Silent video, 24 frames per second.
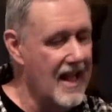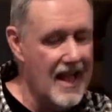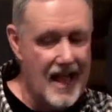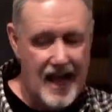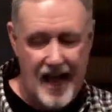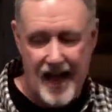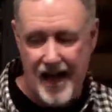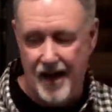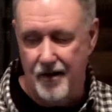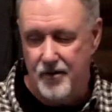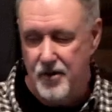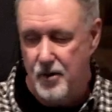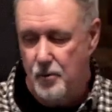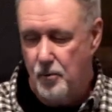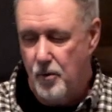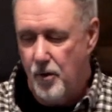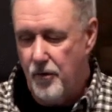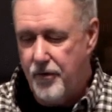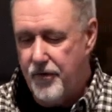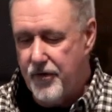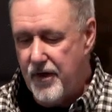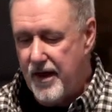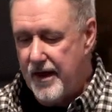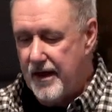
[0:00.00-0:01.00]
how you
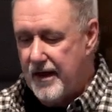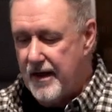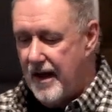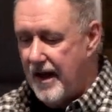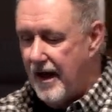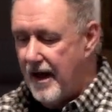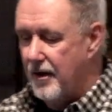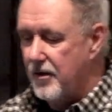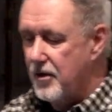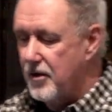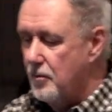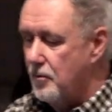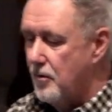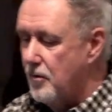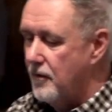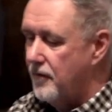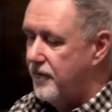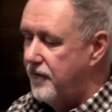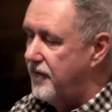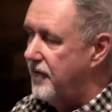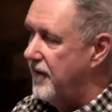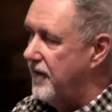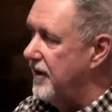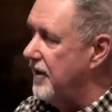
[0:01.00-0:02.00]
will think, how you will
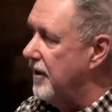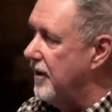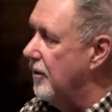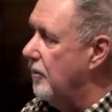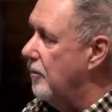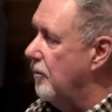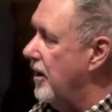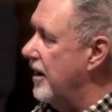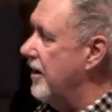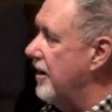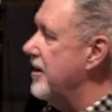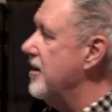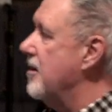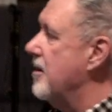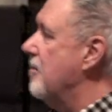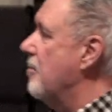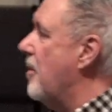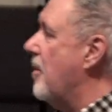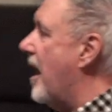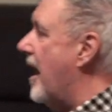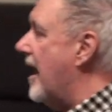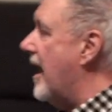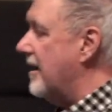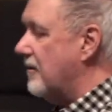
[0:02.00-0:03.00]
feel, where your
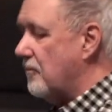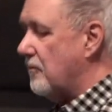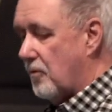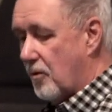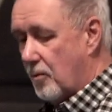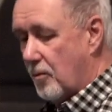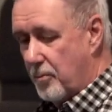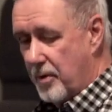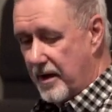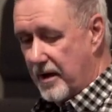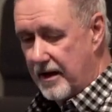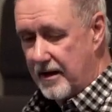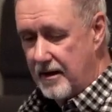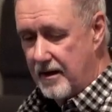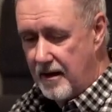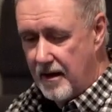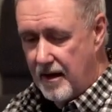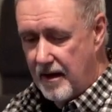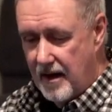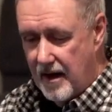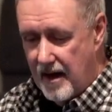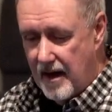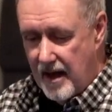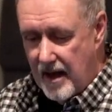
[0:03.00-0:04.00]
mind will be.
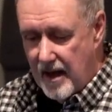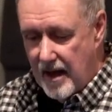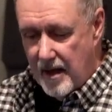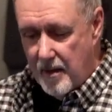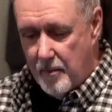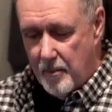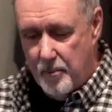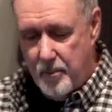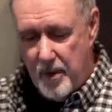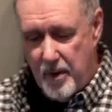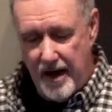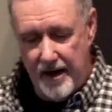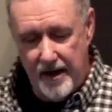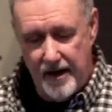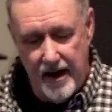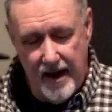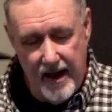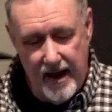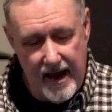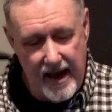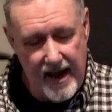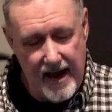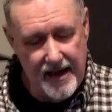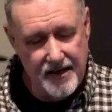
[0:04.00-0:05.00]

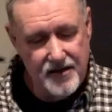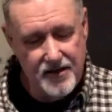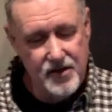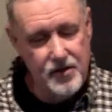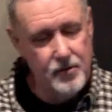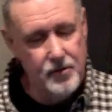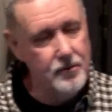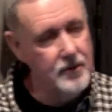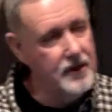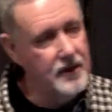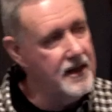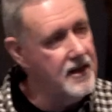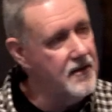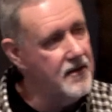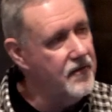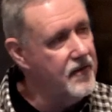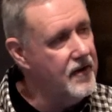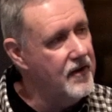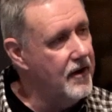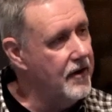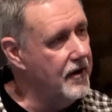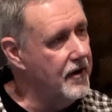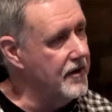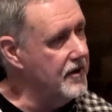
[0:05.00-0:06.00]
But as you leave
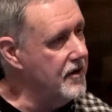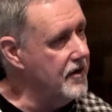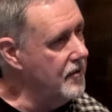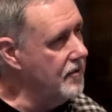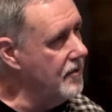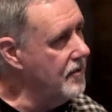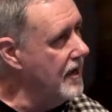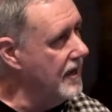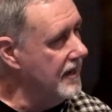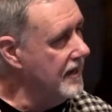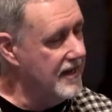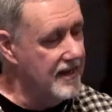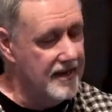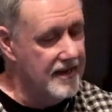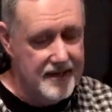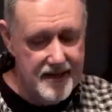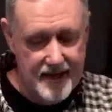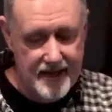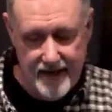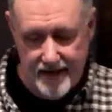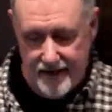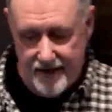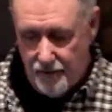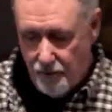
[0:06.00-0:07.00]
here and you
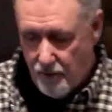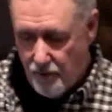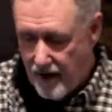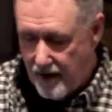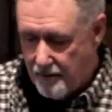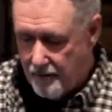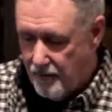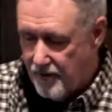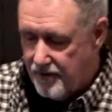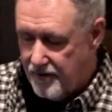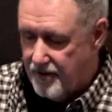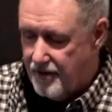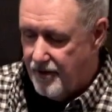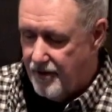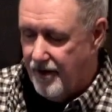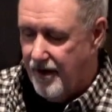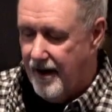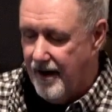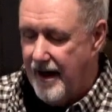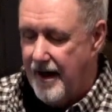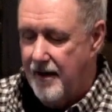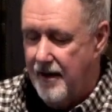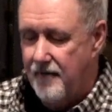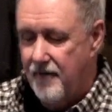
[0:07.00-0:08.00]
continue on with your
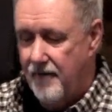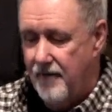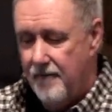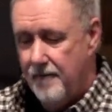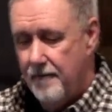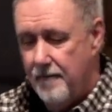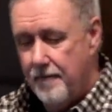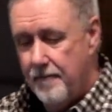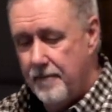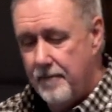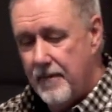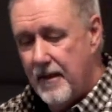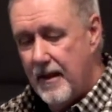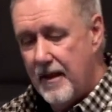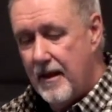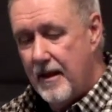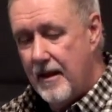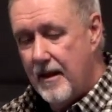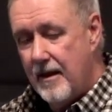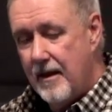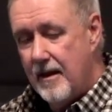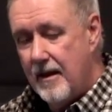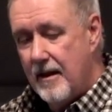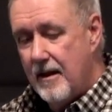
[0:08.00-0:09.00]
life,
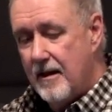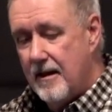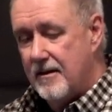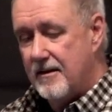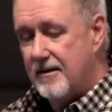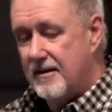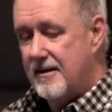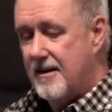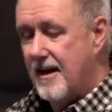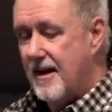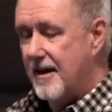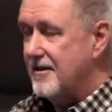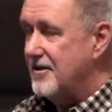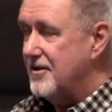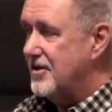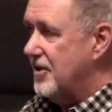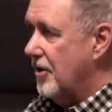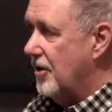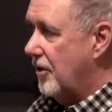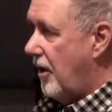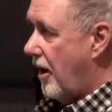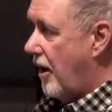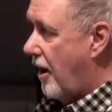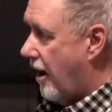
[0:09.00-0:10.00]
does
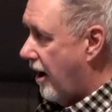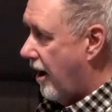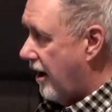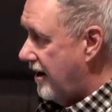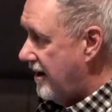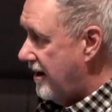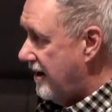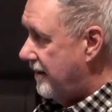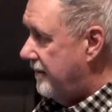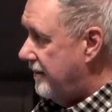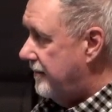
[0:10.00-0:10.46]
your heart,